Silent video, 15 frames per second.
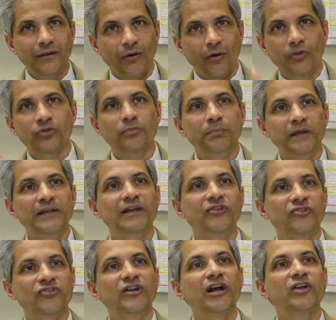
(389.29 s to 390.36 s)
orthopedic
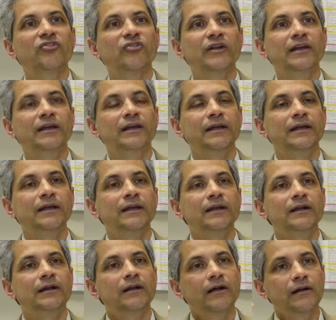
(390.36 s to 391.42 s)
surgery
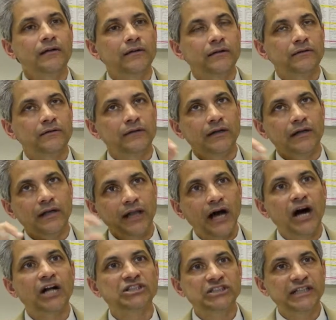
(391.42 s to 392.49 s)

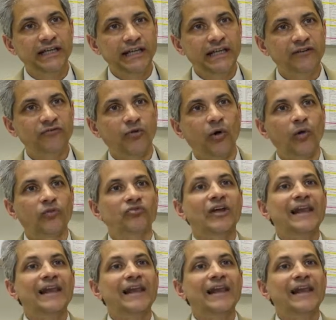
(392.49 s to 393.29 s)
largely involves